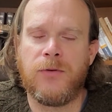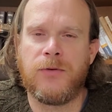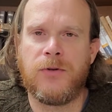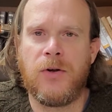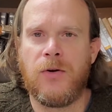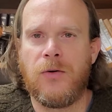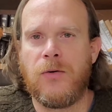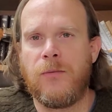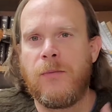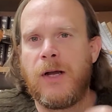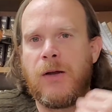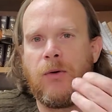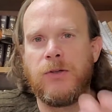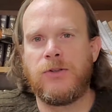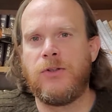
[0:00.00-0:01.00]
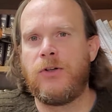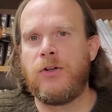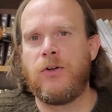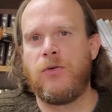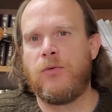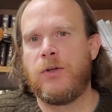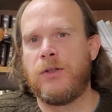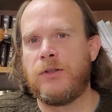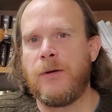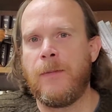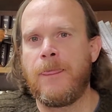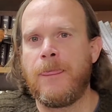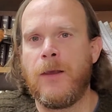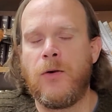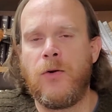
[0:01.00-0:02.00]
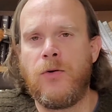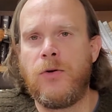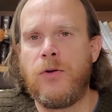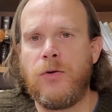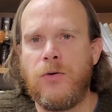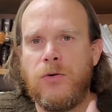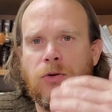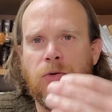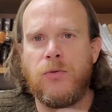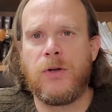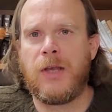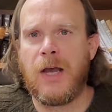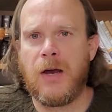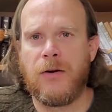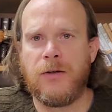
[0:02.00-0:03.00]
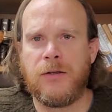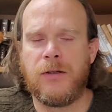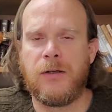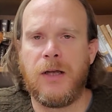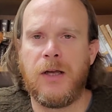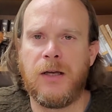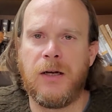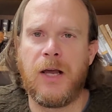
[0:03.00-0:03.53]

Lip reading: So my question to you is, who do you encounter today,